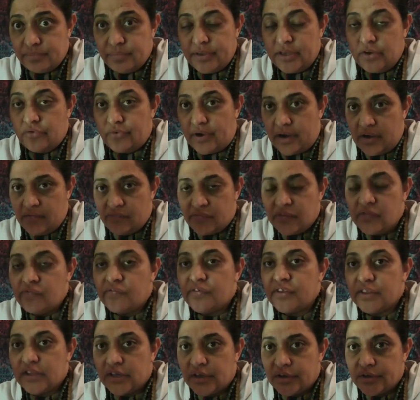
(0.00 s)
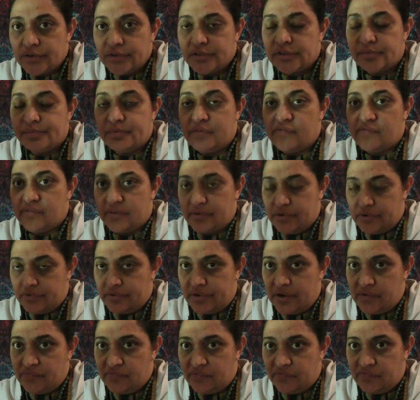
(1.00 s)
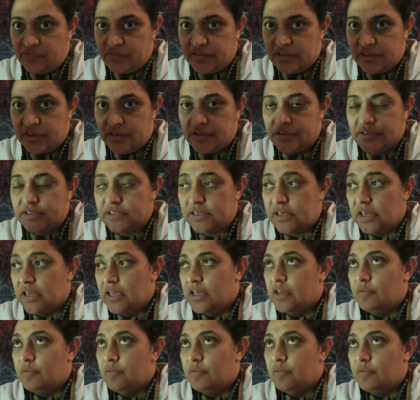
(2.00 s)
Be grateful for those. Be very grateful for those.